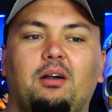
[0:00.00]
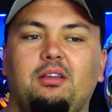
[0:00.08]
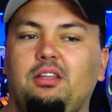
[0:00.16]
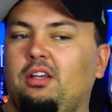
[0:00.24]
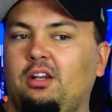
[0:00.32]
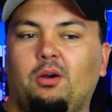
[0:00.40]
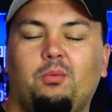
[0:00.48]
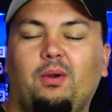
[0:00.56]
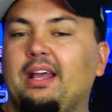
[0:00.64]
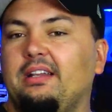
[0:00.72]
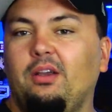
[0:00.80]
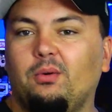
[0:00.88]
You know,
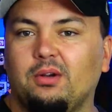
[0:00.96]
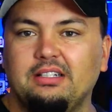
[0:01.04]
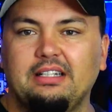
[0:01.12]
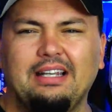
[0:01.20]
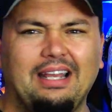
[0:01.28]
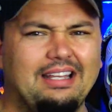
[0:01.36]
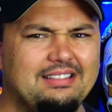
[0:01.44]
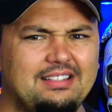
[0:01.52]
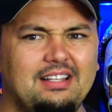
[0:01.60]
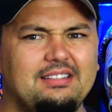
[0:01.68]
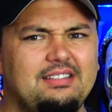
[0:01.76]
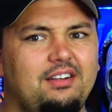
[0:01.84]
Randy Orton is
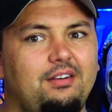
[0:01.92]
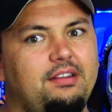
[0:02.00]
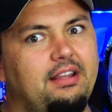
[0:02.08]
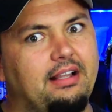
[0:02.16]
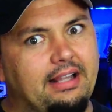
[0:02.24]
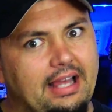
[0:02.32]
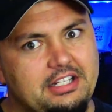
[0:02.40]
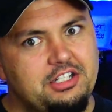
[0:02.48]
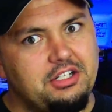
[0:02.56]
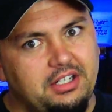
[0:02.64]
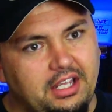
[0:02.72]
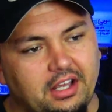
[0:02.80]
considered the
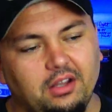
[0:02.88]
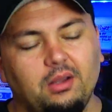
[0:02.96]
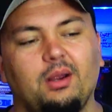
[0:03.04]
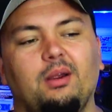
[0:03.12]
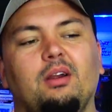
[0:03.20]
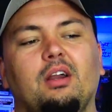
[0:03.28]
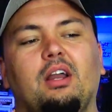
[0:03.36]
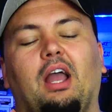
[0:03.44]
legend killer,